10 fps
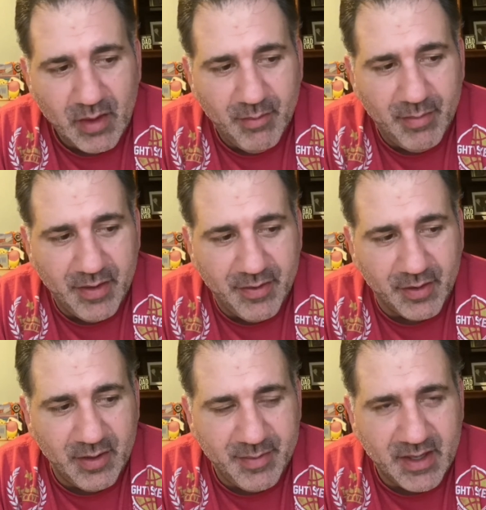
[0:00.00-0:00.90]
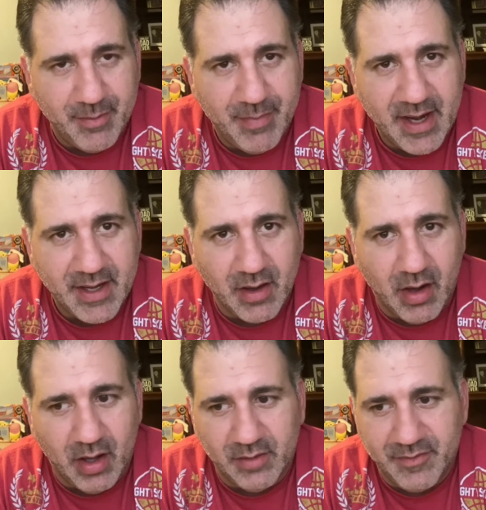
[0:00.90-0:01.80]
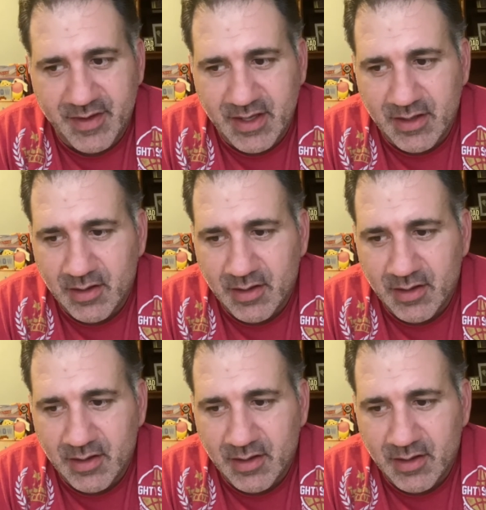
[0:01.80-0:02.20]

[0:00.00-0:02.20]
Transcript: but they're going to be combining all of the